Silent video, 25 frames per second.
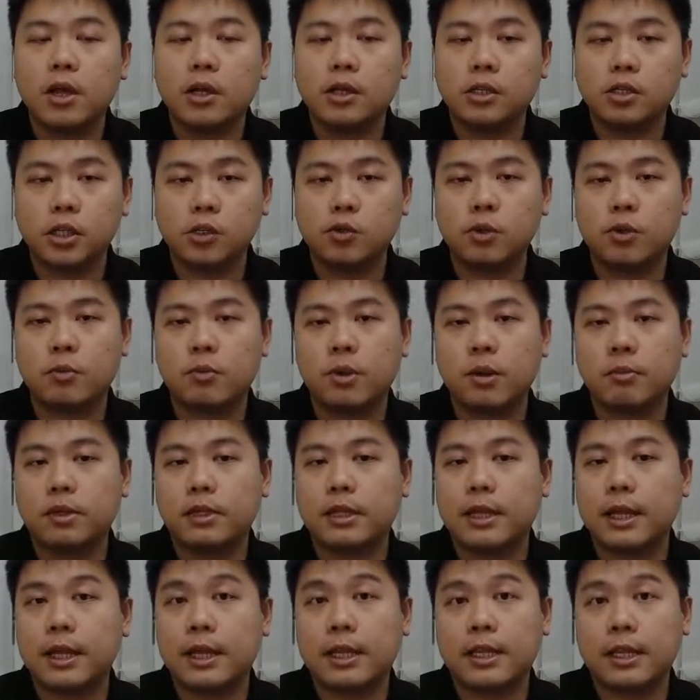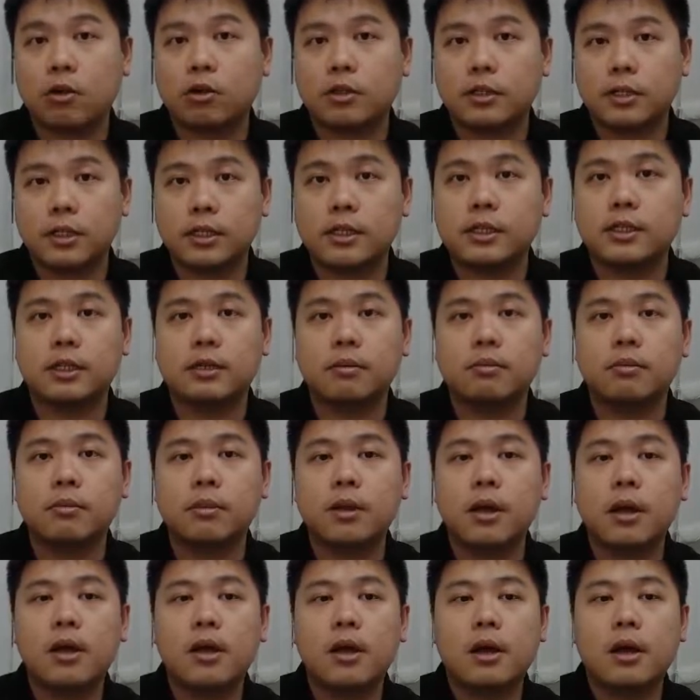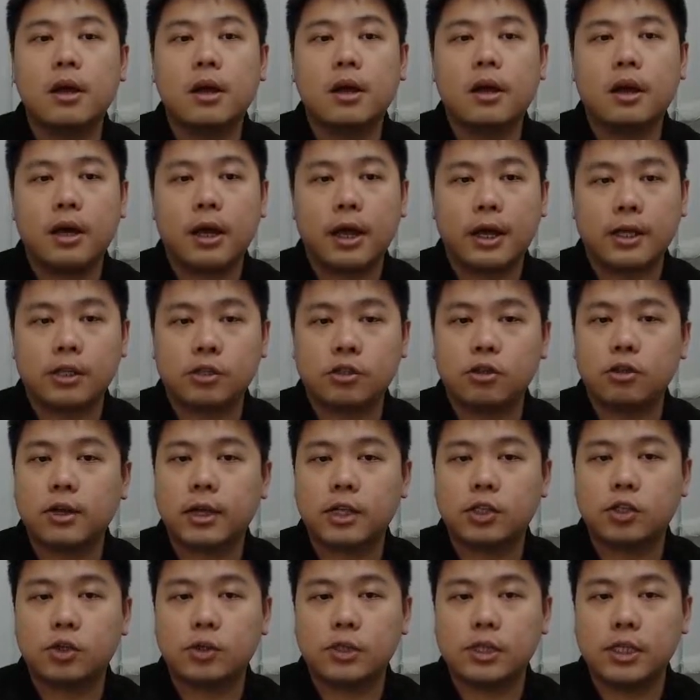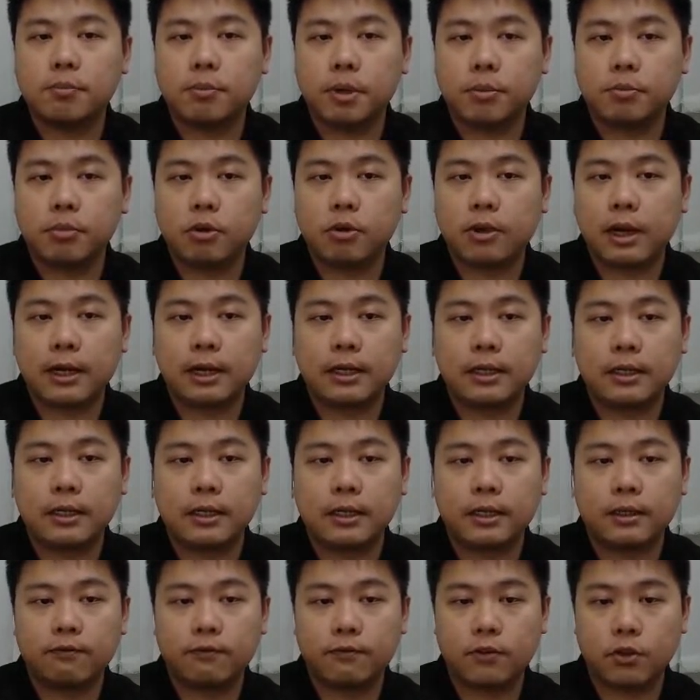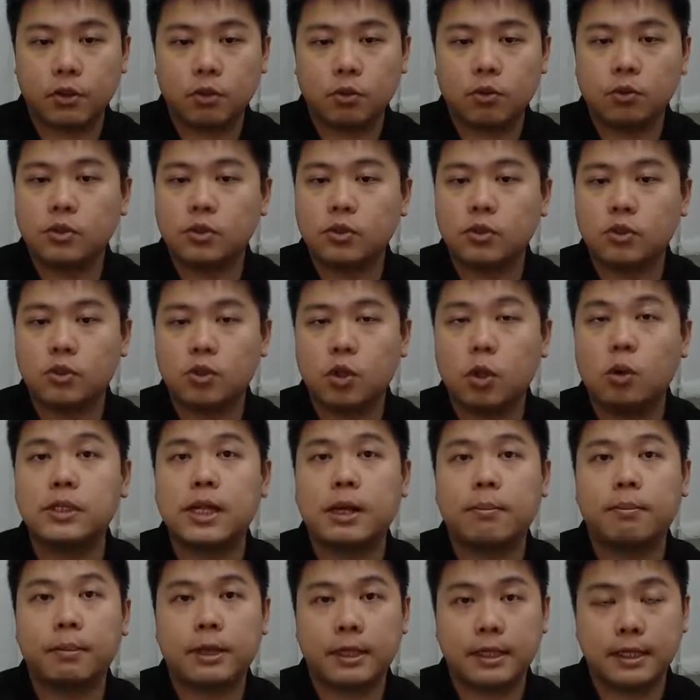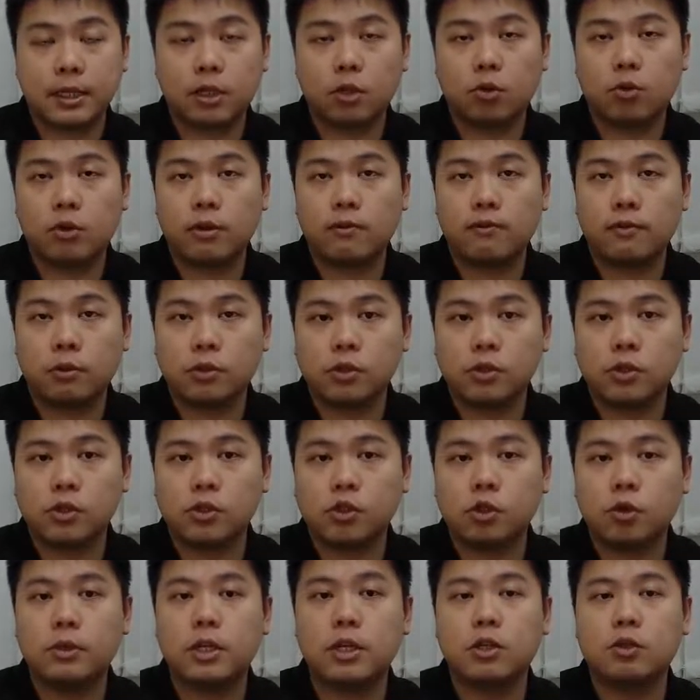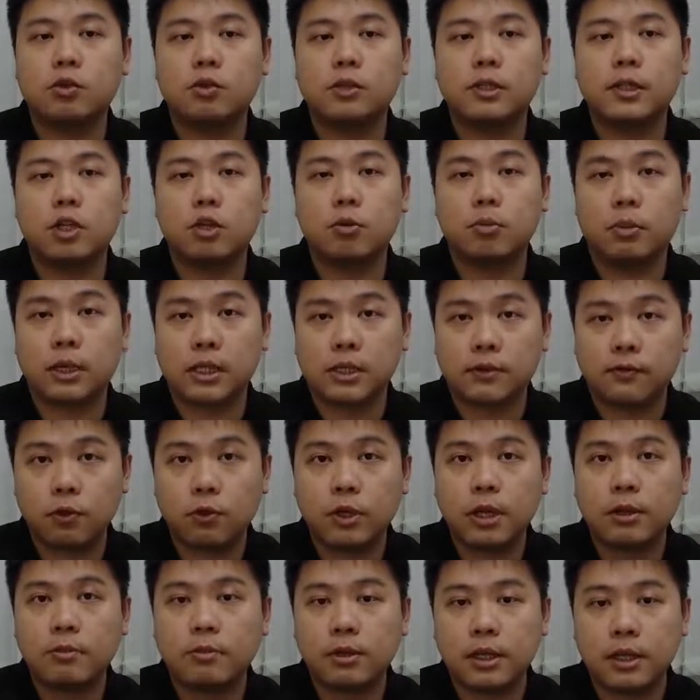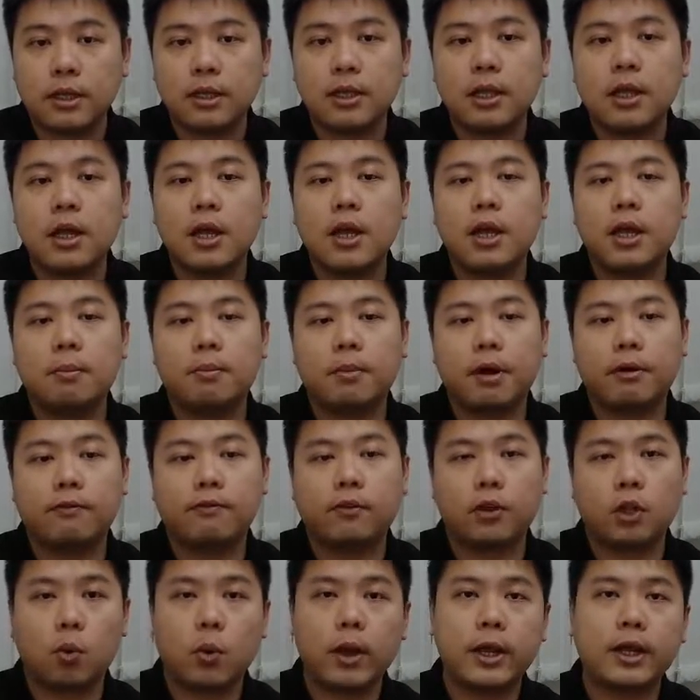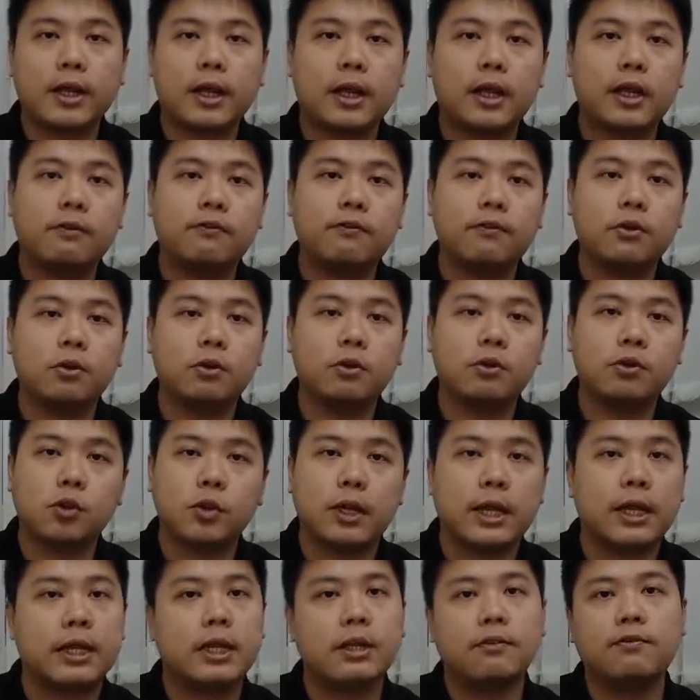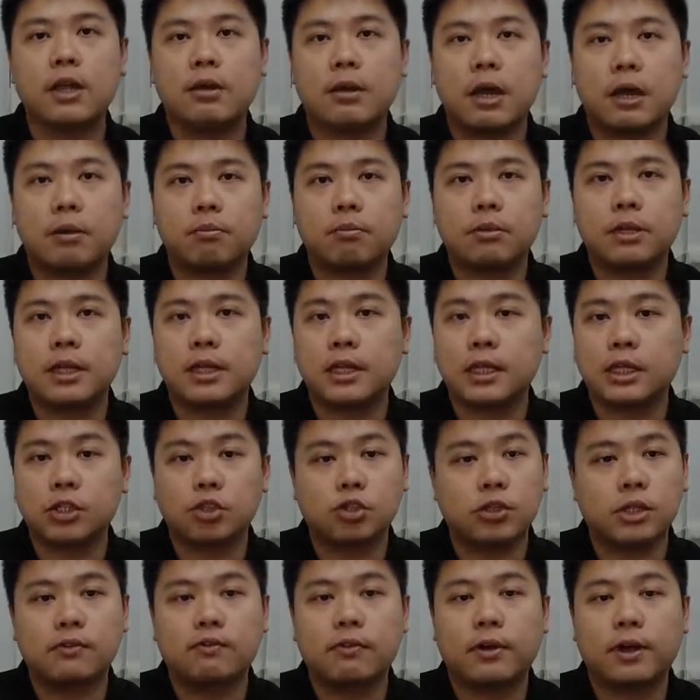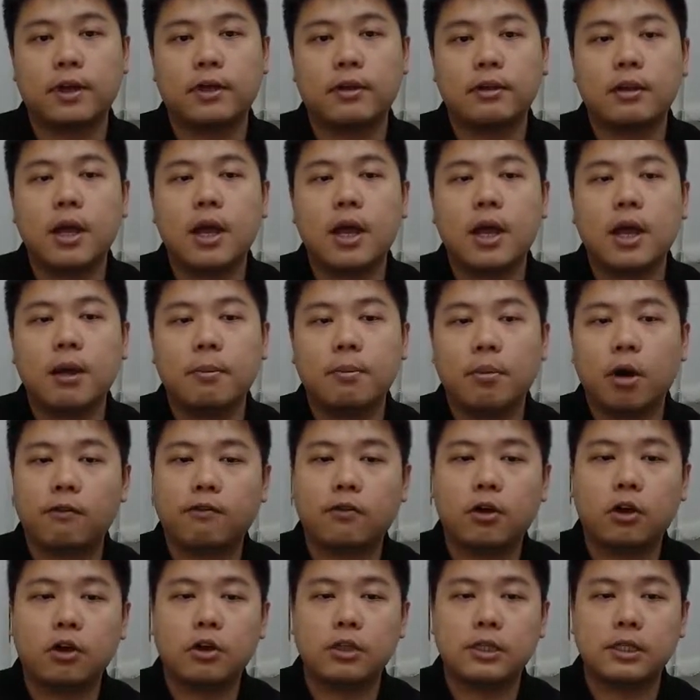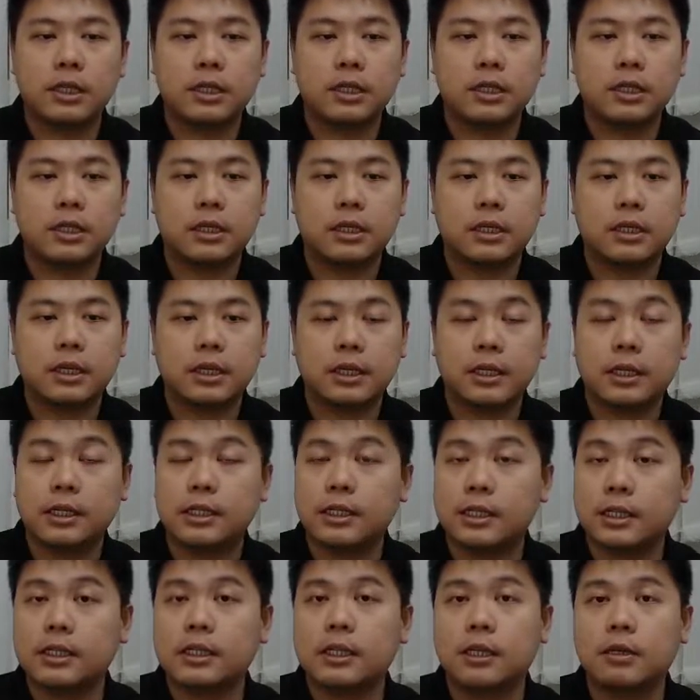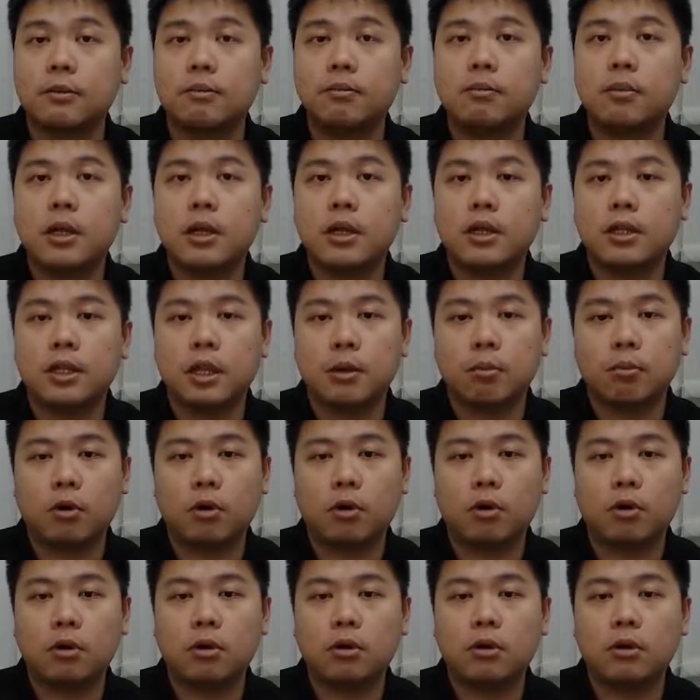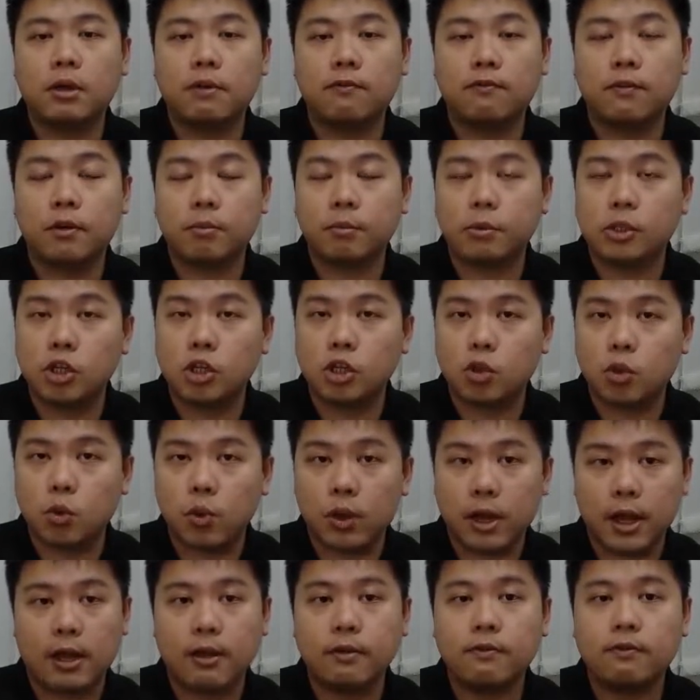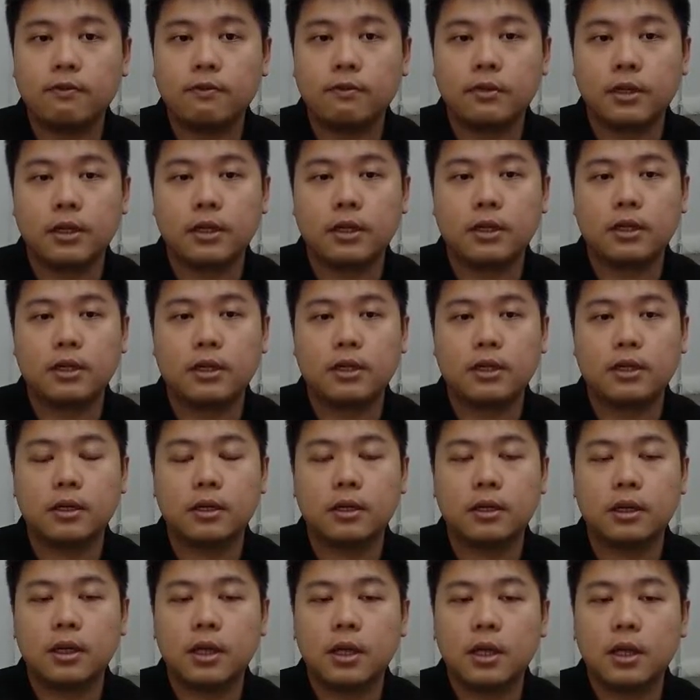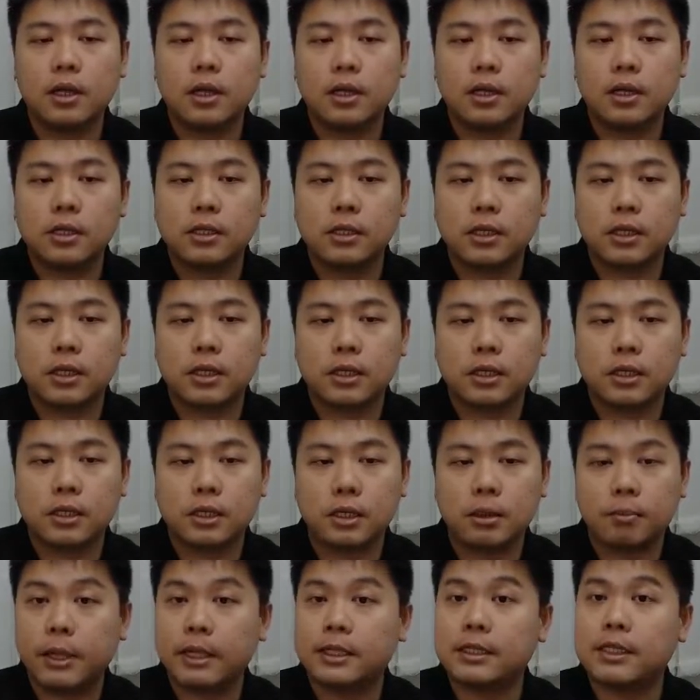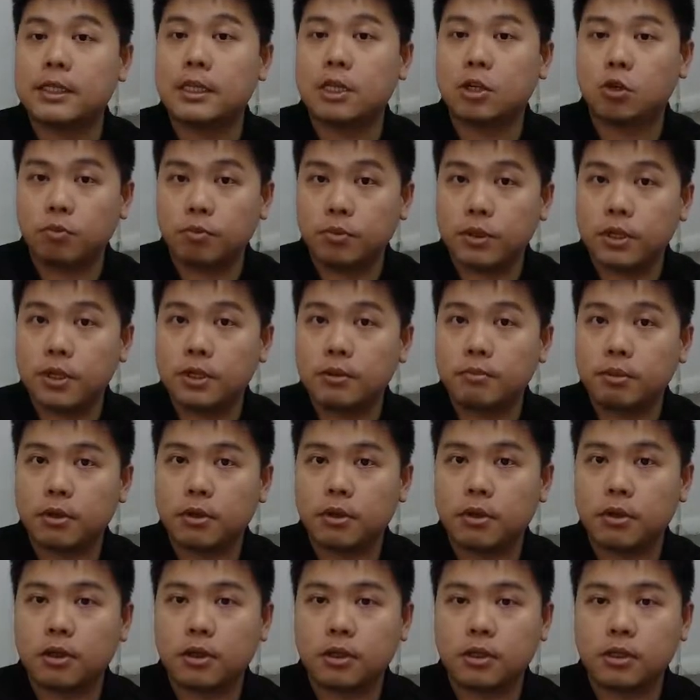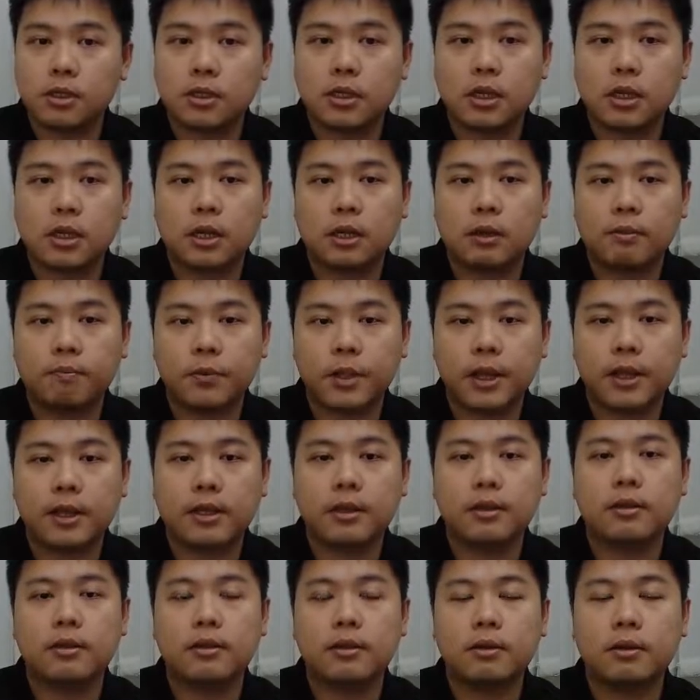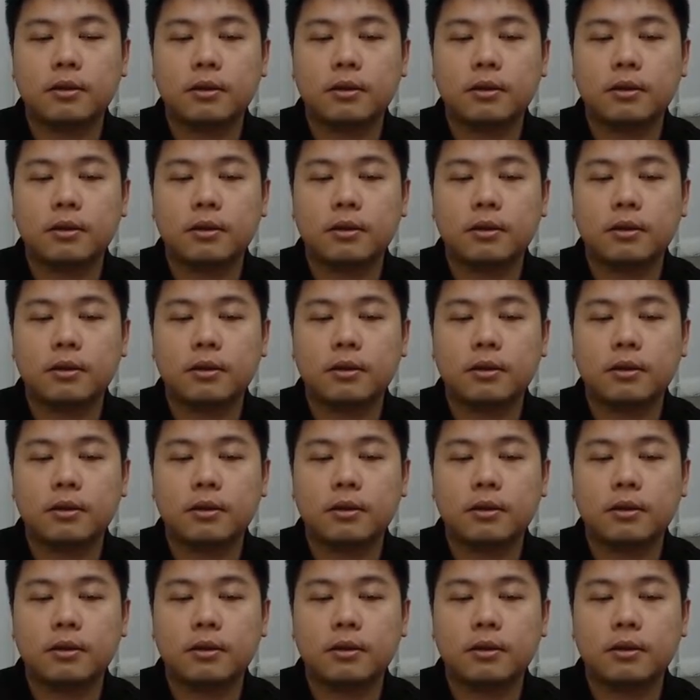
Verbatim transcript: Just remember that in our system, as long as you see purple color fields, those are mandatory fields. So meaning to say you must fill them in. But for the white color fields, you can leave them empty, it is just fine. But of course, in a system, the more information you have, the better it will be, because then